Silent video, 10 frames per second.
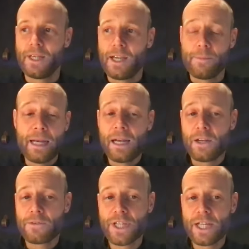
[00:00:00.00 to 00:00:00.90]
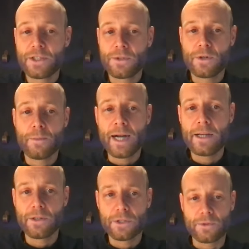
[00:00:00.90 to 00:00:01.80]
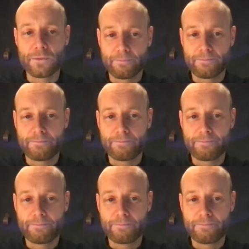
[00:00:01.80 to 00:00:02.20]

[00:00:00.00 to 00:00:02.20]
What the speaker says: It made a lot of sense to combine those two.